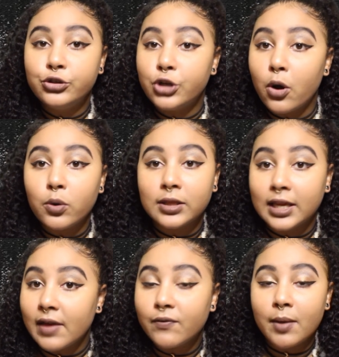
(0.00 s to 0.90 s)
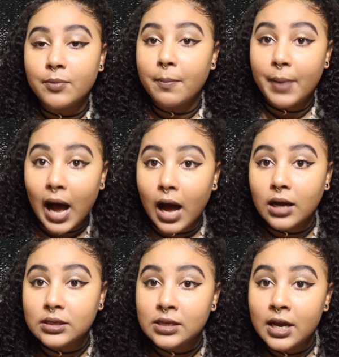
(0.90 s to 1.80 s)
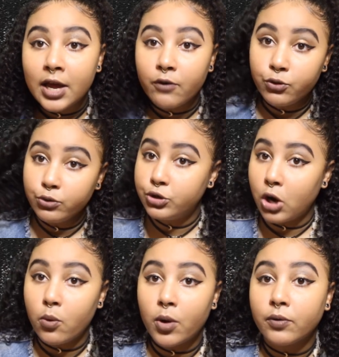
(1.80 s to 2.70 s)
don't give them the box if you don't